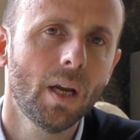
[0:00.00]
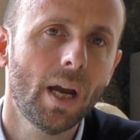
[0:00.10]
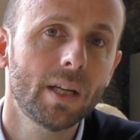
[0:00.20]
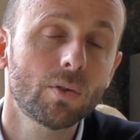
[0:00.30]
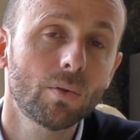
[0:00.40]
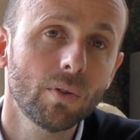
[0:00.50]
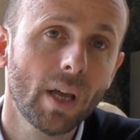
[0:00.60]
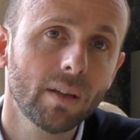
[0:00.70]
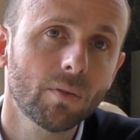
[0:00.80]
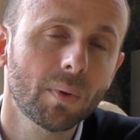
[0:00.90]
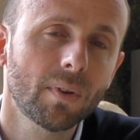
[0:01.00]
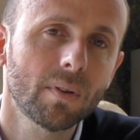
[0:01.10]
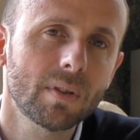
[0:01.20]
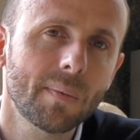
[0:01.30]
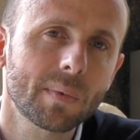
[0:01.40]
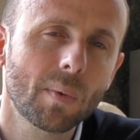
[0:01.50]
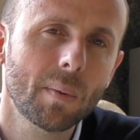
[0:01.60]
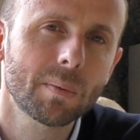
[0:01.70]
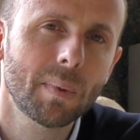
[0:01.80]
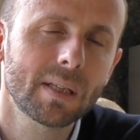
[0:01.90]
And to do that with the James
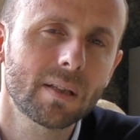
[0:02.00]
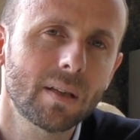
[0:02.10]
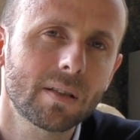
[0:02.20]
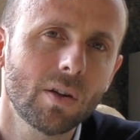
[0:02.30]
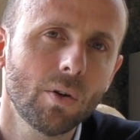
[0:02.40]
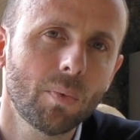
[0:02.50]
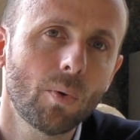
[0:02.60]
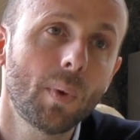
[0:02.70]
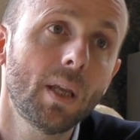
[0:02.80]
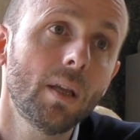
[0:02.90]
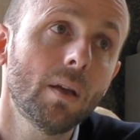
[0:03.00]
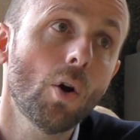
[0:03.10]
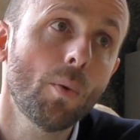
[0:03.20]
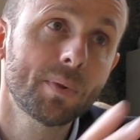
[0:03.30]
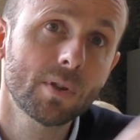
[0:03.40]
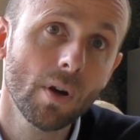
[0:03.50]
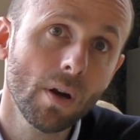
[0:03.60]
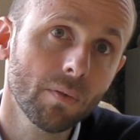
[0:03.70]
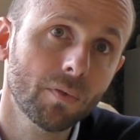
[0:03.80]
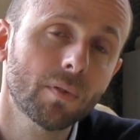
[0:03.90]
Webb Space Telescope, we
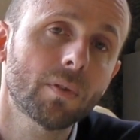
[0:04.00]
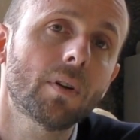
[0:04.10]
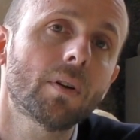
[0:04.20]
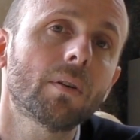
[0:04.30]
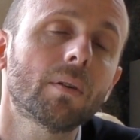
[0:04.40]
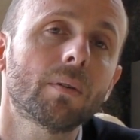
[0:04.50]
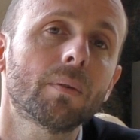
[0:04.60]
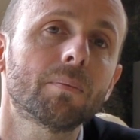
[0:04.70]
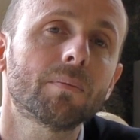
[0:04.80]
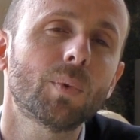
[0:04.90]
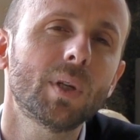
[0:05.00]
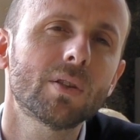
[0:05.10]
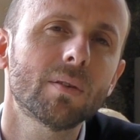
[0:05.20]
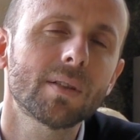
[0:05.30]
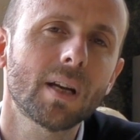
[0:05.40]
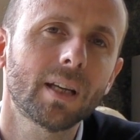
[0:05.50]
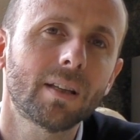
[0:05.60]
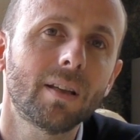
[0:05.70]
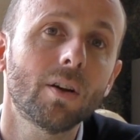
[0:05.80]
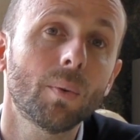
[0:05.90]
observe um, regions
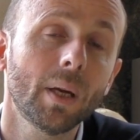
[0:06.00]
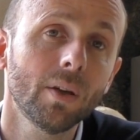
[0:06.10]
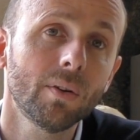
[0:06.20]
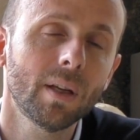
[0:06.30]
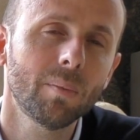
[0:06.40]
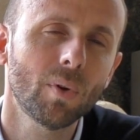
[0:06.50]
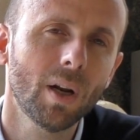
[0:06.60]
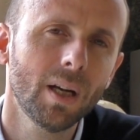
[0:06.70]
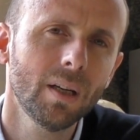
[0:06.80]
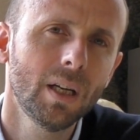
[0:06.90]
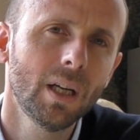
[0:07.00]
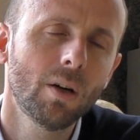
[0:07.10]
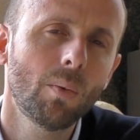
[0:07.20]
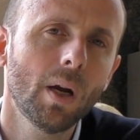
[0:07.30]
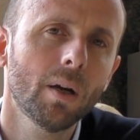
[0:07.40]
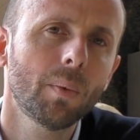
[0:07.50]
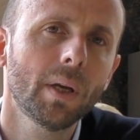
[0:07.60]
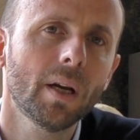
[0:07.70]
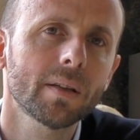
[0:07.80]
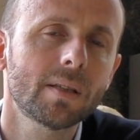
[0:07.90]
like the Orion Nebula, where
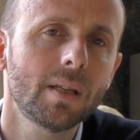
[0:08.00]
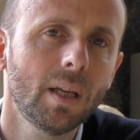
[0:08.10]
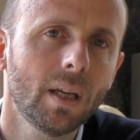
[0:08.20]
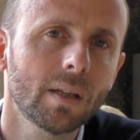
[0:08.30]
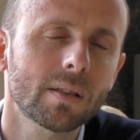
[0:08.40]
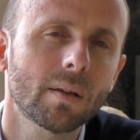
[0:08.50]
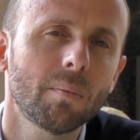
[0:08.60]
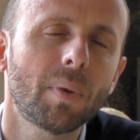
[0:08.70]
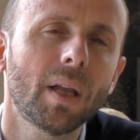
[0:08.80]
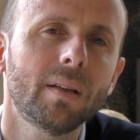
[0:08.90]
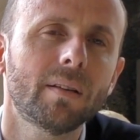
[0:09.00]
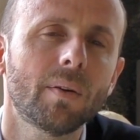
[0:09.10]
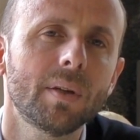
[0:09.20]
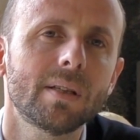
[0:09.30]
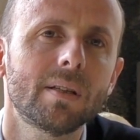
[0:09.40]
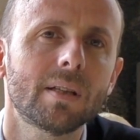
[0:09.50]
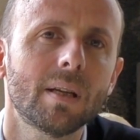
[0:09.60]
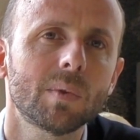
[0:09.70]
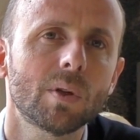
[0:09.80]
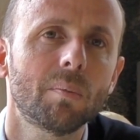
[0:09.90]
we are seeing some planetary
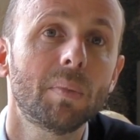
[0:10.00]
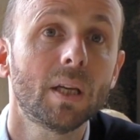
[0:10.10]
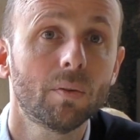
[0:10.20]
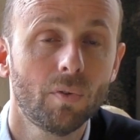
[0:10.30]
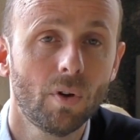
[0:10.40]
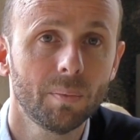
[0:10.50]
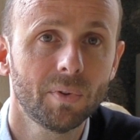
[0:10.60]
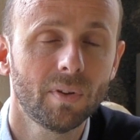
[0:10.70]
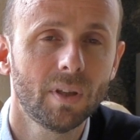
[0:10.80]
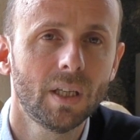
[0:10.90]
systems being formed.